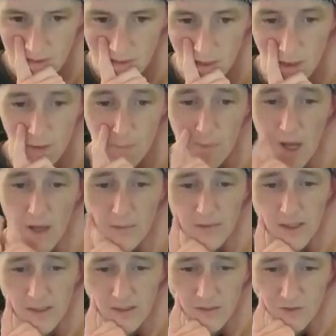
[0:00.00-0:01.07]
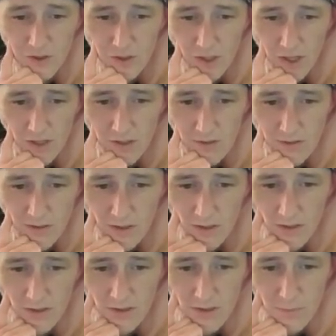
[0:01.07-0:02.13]
Oh, Bob says, have you tried using a
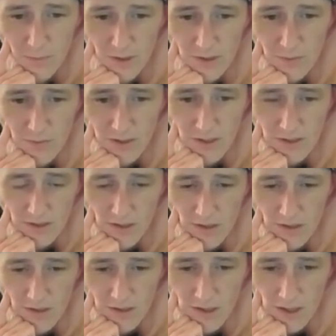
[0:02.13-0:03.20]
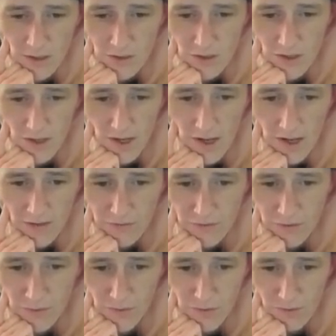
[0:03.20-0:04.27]
clear specimen container to catch her? I have
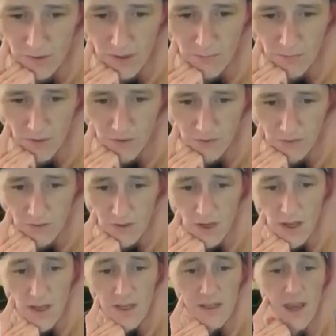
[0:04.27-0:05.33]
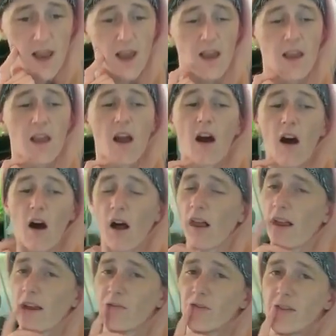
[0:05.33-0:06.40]
to with rainbows. Yeah. All
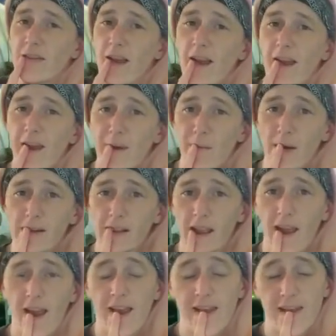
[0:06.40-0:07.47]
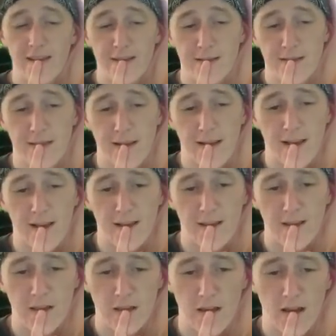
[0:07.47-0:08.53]
I have to say about that is
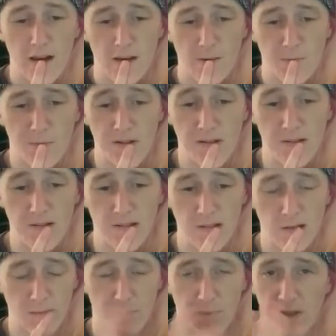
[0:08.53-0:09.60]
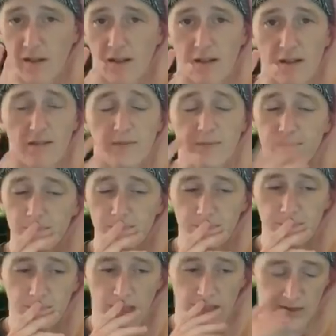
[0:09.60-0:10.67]
you're bigger
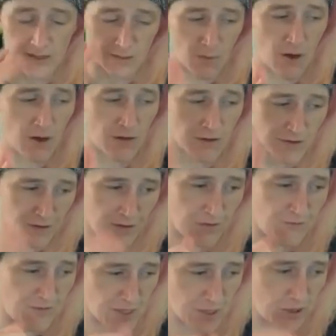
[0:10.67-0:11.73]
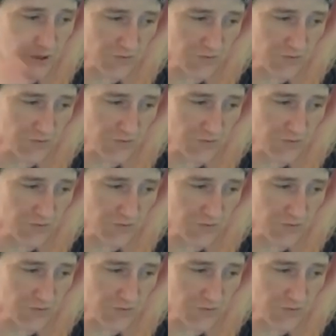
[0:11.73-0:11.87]
and smarter than the fish.